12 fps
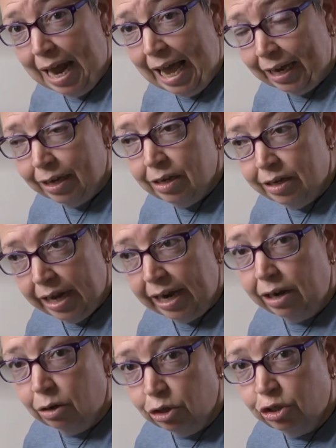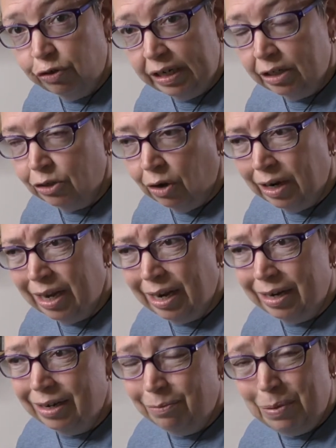black nylon strings on it
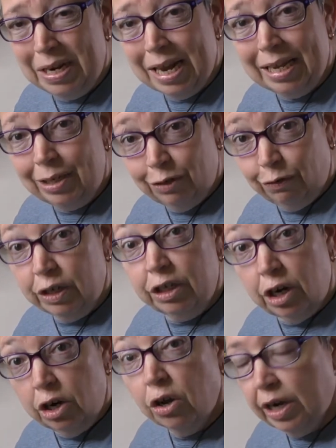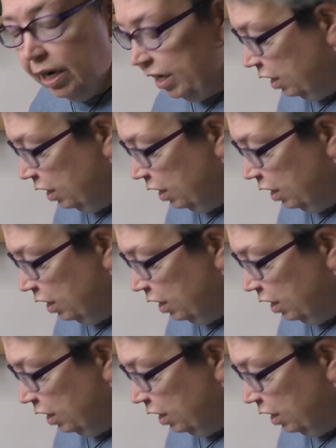and it'd be nice for it to look a